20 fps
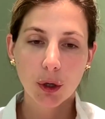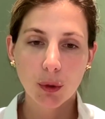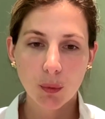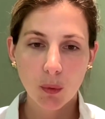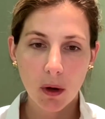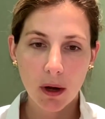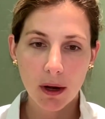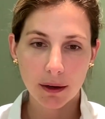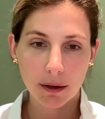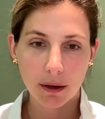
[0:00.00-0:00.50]

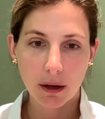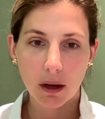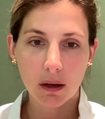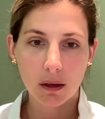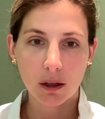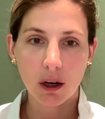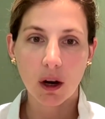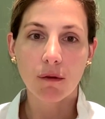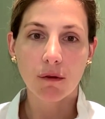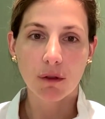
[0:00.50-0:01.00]
you'd want
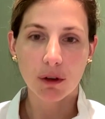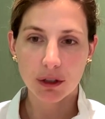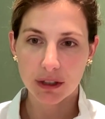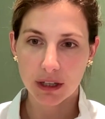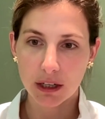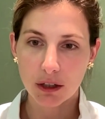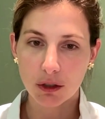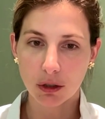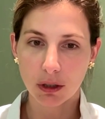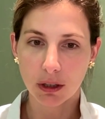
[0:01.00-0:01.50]
a
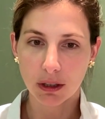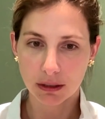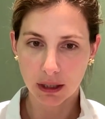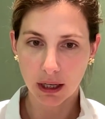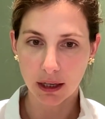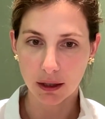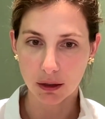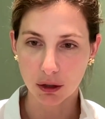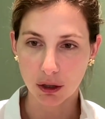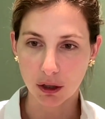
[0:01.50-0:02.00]
conversation, a
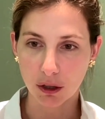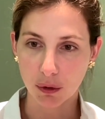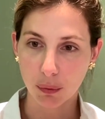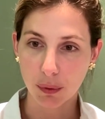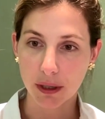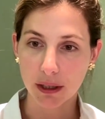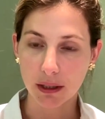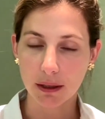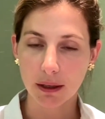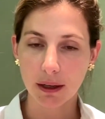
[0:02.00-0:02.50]
dialogue,
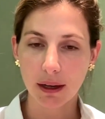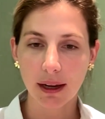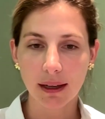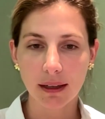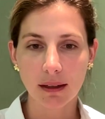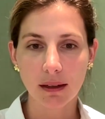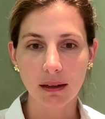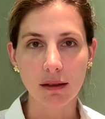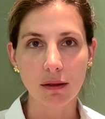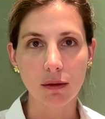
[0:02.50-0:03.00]
really.
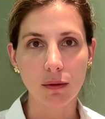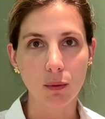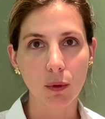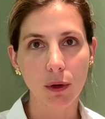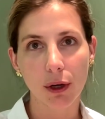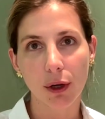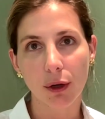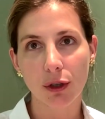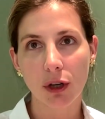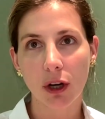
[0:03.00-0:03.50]
And
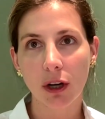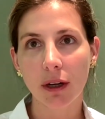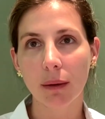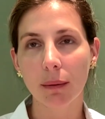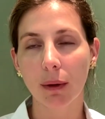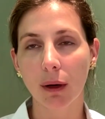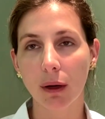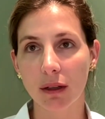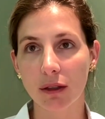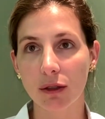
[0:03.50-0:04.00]
what you're
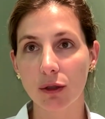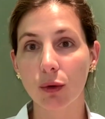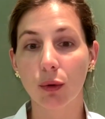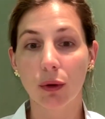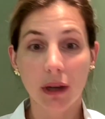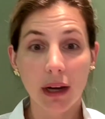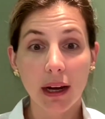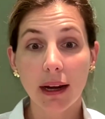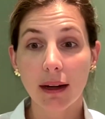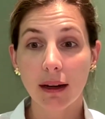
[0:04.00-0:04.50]
talking about is
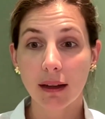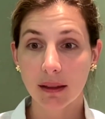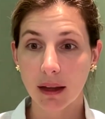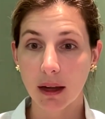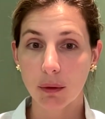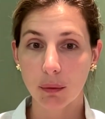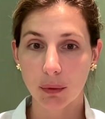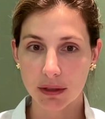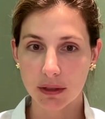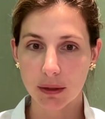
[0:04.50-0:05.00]
creating
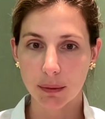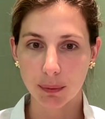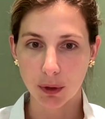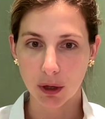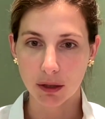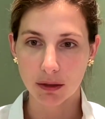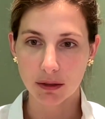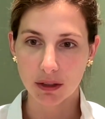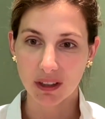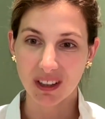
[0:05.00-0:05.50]
that
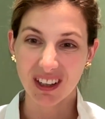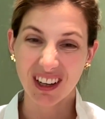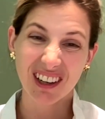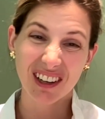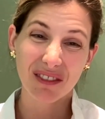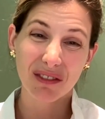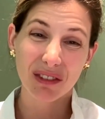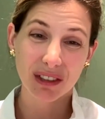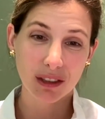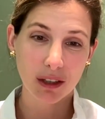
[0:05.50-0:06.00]
reciprocity.
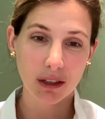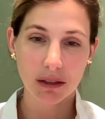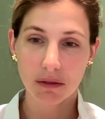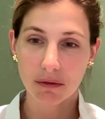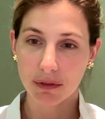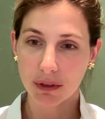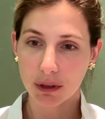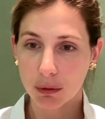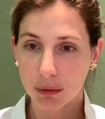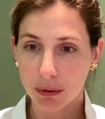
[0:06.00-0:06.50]
And if it
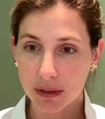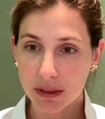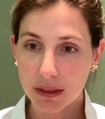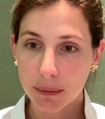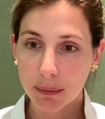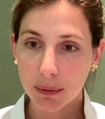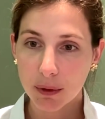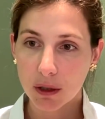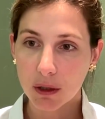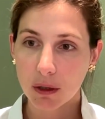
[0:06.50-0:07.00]
doesn't feel
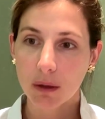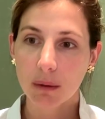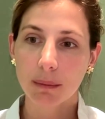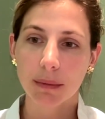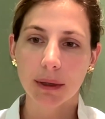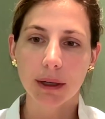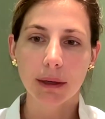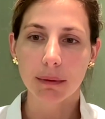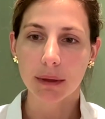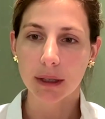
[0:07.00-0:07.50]
reciprocal,
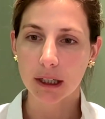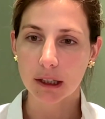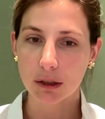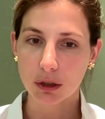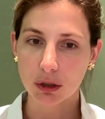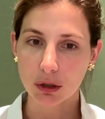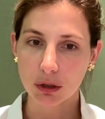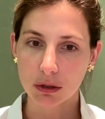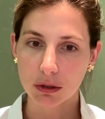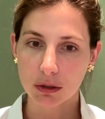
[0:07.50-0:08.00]
maybe
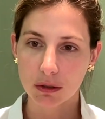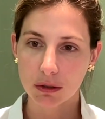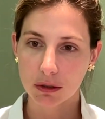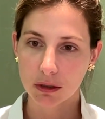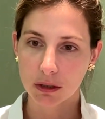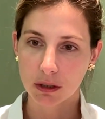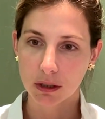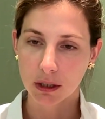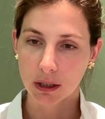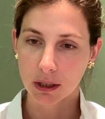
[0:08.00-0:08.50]
it's
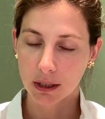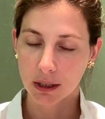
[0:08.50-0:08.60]
just